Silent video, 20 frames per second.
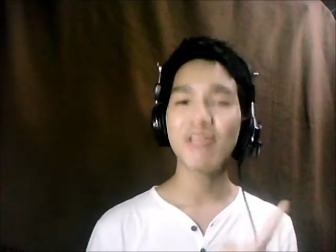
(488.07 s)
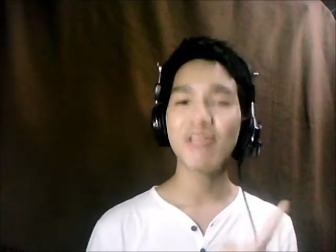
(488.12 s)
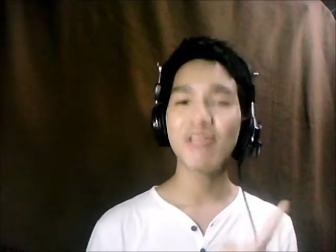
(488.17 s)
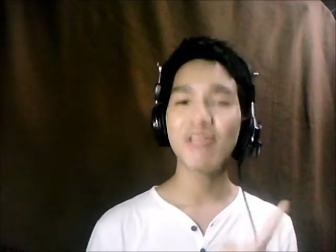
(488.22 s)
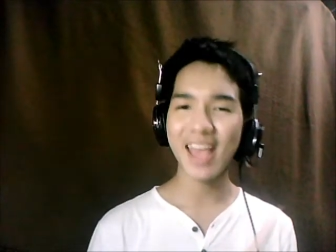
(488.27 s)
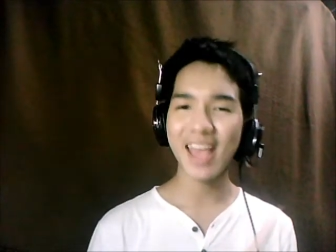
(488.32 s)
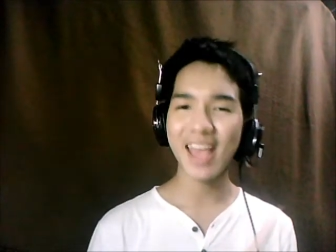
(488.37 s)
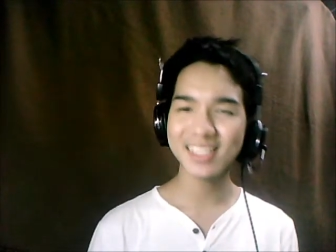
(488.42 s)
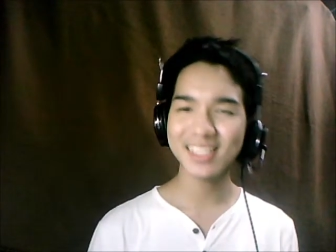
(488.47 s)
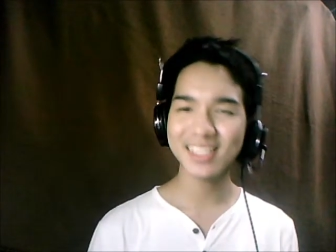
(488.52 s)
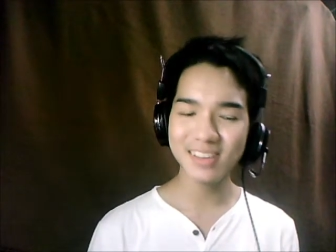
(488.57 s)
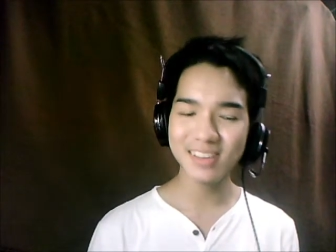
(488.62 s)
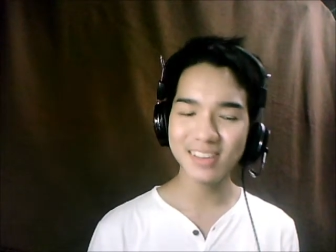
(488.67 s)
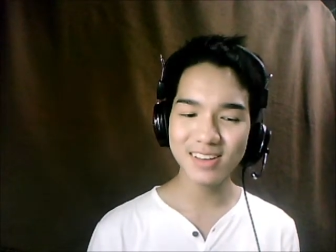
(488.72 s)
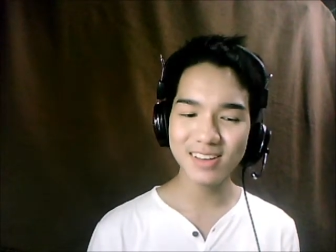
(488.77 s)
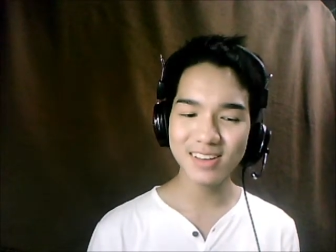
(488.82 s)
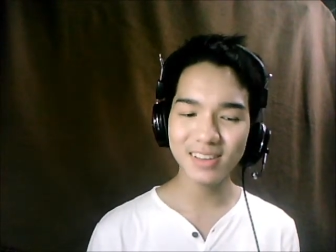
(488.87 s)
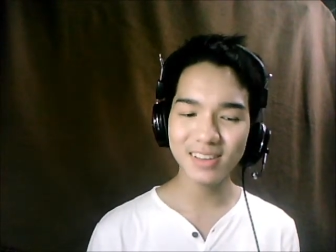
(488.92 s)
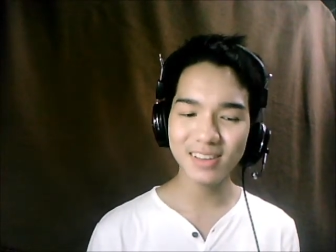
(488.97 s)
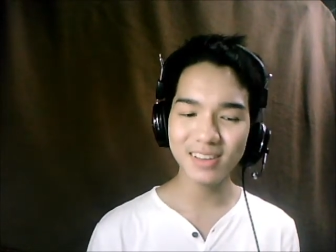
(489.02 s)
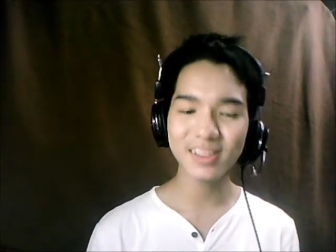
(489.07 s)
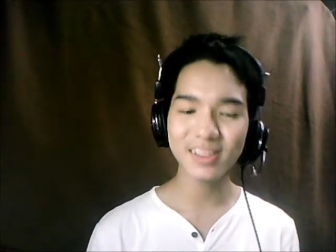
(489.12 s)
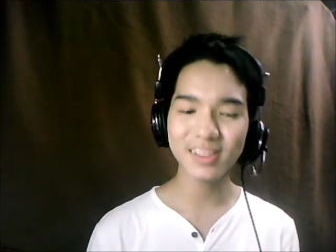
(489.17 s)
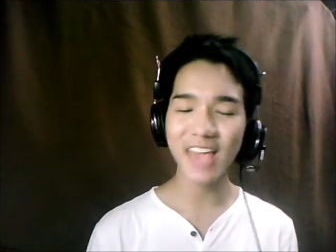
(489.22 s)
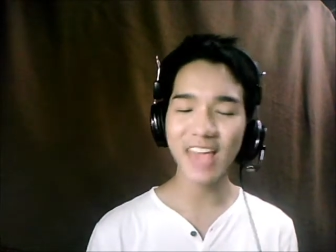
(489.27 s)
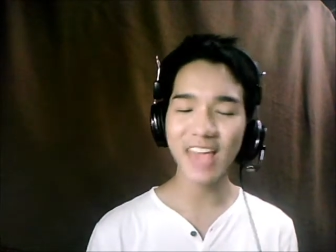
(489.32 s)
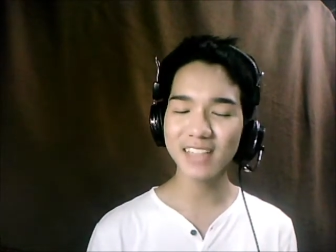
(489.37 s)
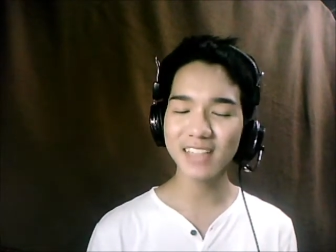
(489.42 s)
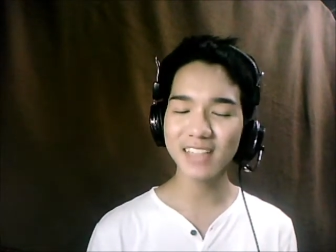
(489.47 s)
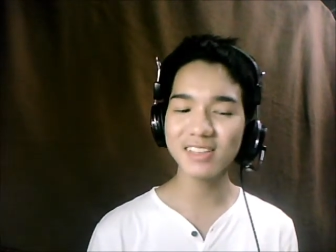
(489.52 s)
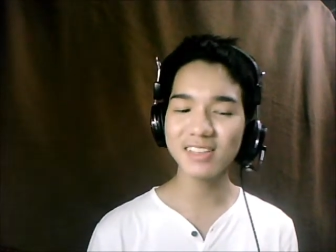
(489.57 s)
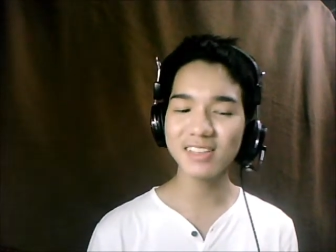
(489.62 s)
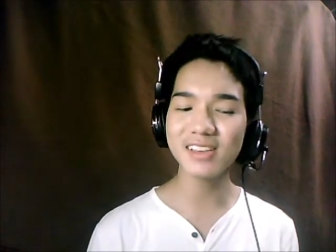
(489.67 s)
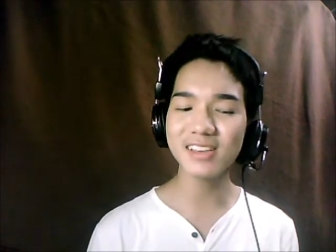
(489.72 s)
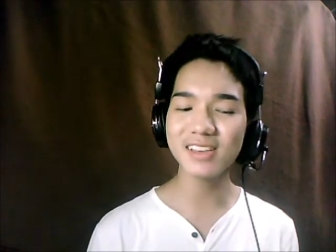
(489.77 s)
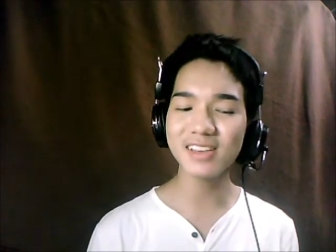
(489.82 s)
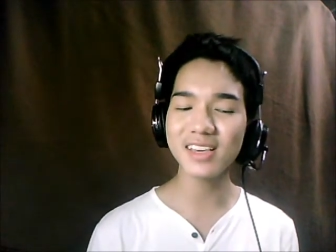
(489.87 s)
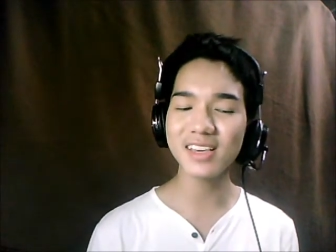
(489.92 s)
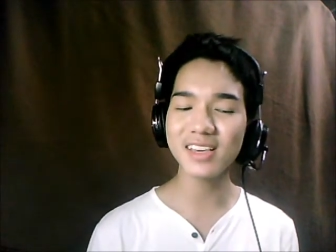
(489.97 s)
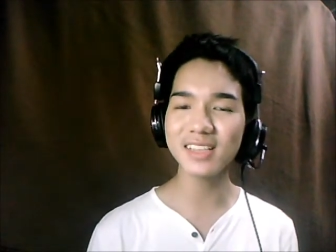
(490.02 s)
The answer, the
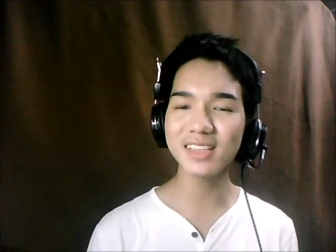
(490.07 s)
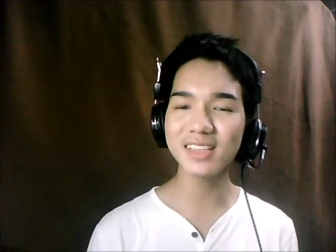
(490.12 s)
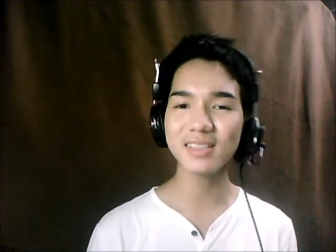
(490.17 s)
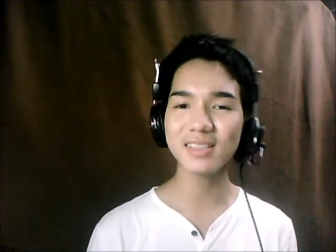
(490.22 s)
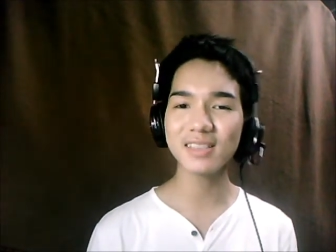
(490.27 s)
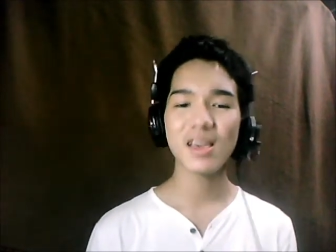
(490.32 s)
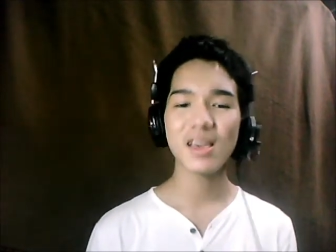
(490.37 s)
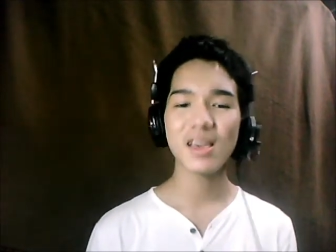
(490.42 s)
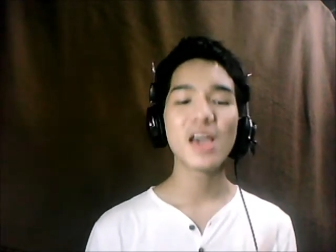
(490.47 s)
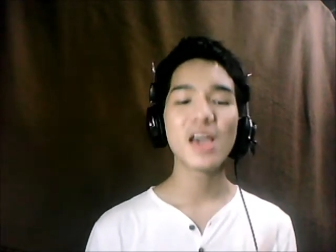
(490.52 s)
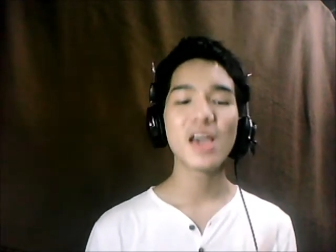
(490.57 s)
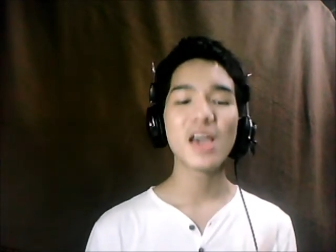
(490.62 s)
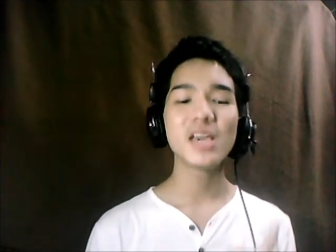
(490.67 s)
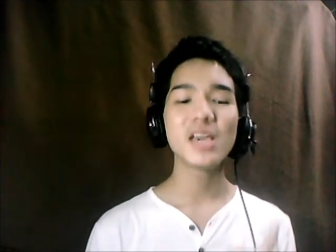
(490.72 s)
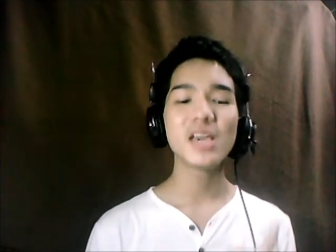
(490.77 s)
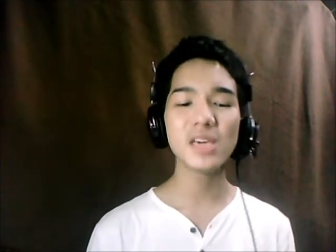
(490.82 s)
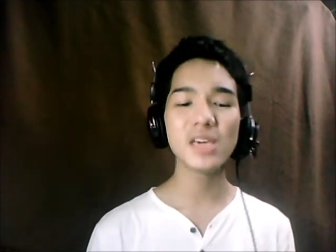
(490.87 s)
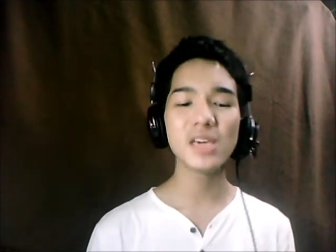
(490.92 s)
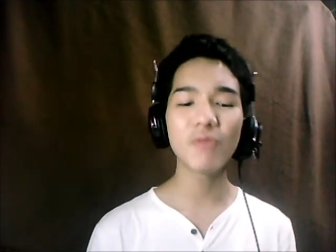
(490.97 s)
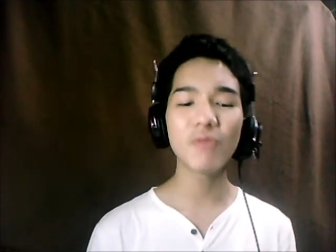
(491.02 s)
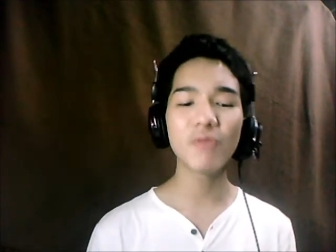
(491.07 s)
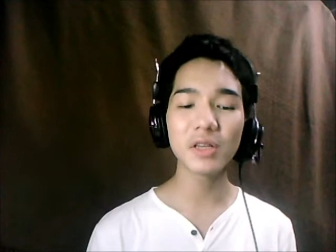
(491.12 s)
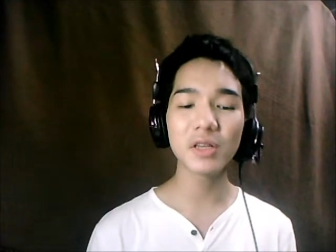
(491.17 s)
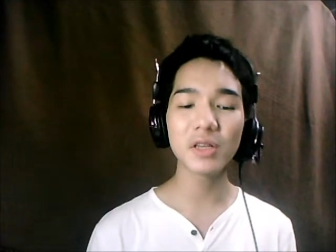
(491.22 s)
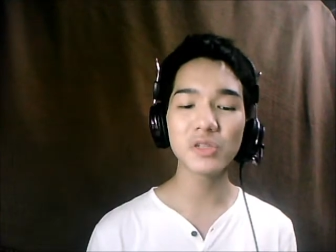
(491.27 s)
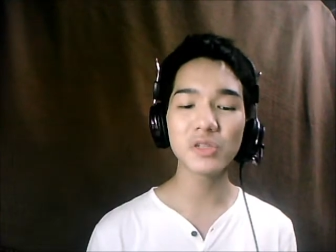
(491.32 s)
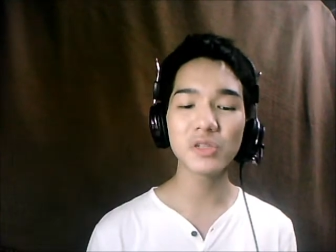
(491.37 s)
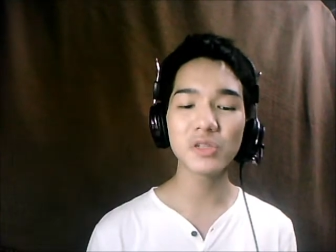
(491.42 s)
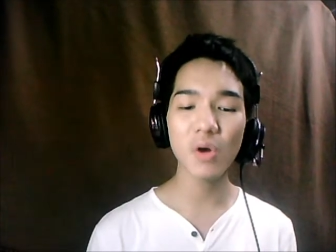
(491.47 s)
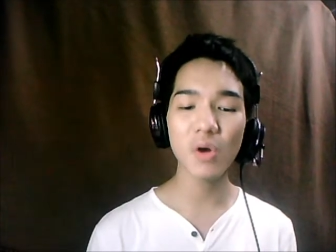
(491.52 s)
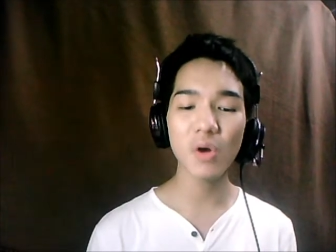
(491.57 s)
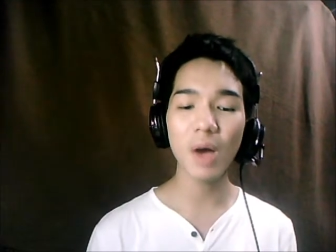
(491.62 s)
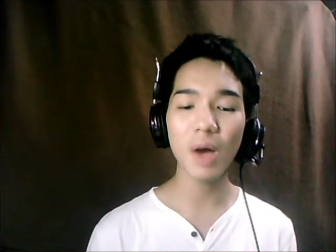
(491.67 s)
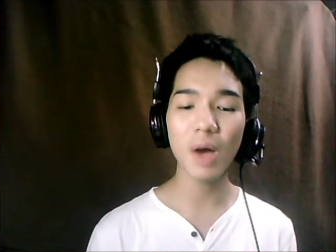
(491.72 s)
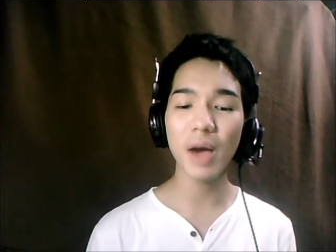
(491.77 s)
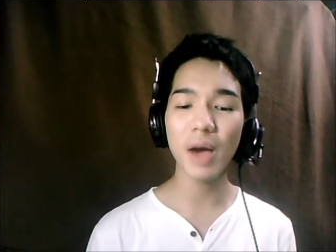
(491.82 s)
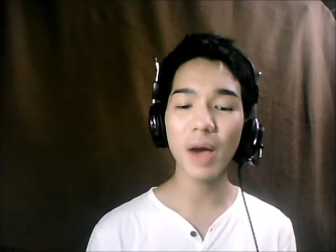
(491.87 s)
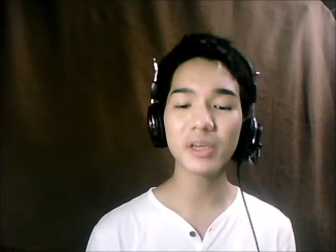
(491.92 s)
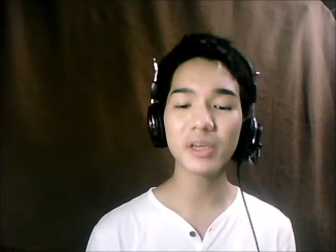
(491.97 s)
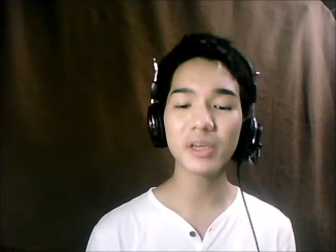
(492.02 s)
answer is he wants to know
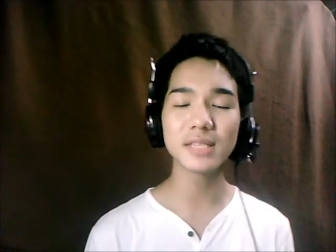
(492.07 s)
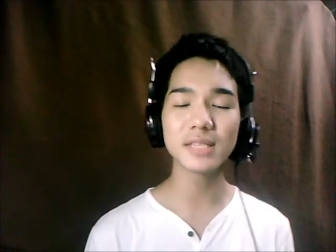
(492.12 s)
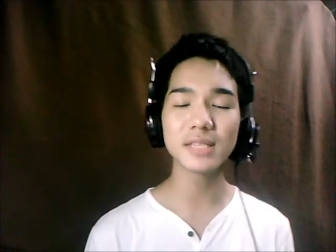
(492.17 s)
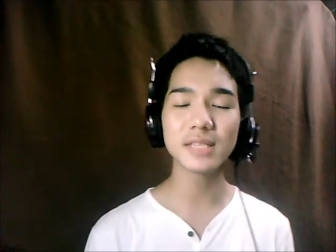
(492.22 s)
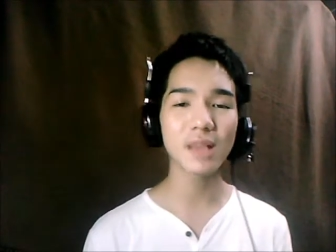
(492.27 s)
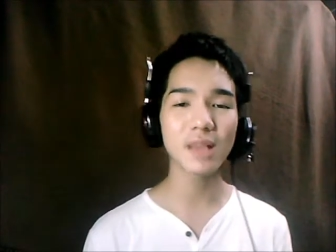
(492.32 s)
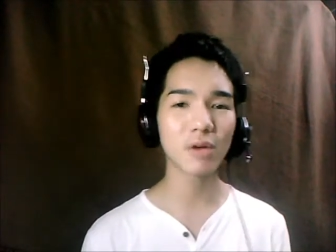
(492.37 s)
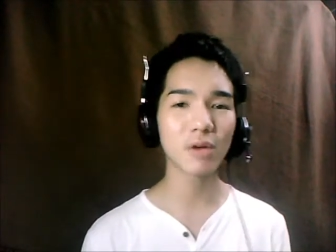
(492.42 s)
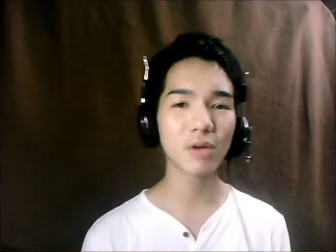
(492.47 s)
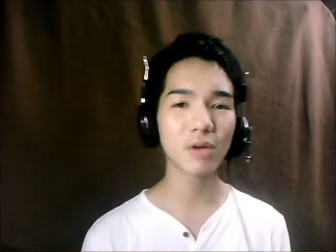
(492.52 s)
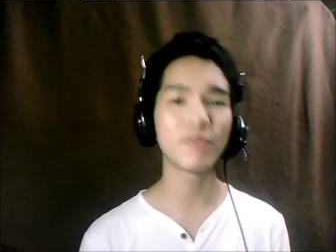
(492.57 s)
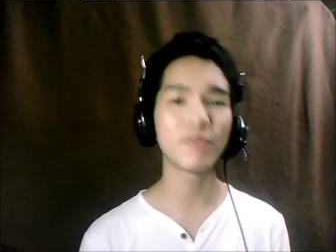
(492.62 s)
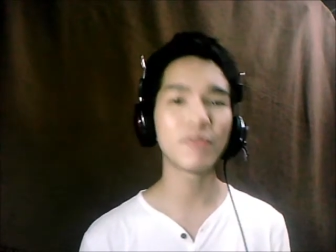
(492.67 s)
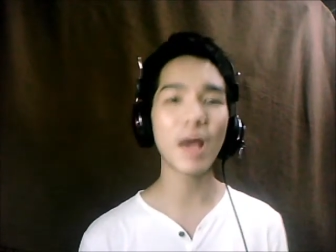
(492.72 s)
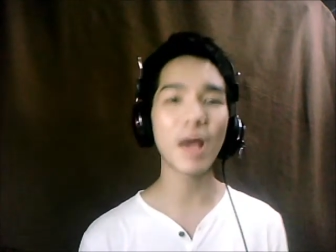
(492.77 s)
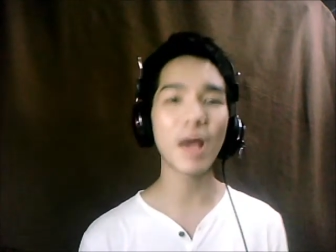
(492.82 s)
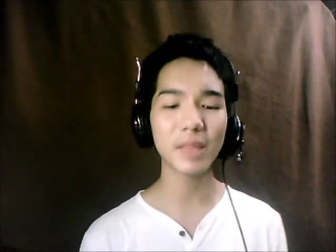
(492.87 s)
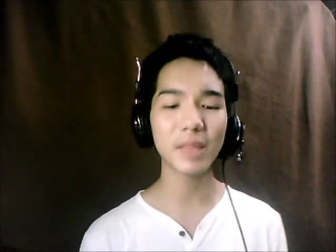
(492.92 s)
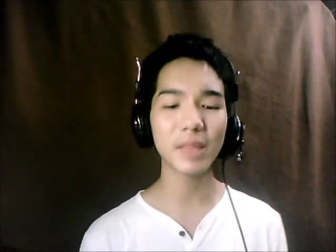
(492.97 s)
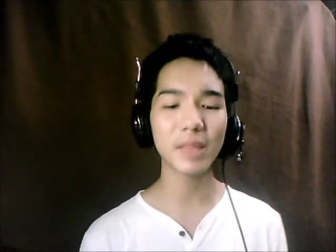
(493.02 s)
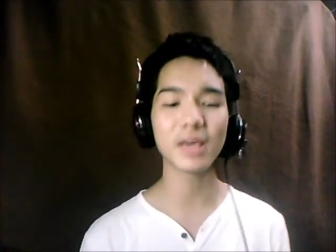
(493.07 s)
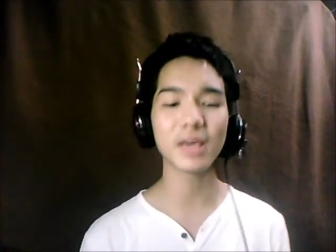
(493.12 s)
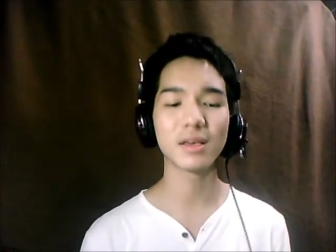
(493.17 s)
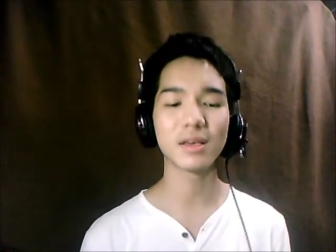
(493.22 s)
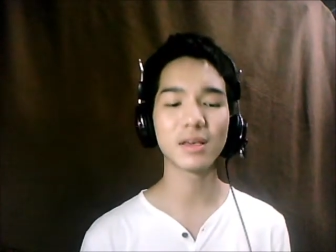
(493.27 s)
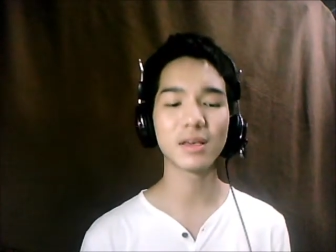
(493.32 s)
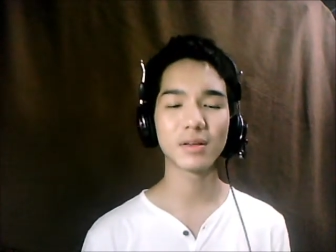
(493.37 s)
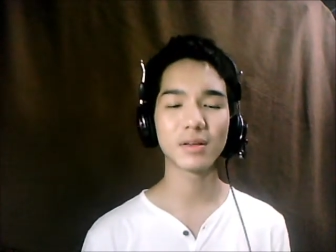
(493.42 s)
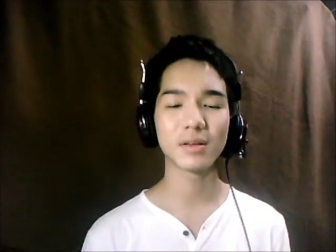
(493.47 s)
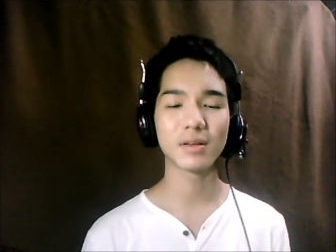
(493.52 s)
about his little family.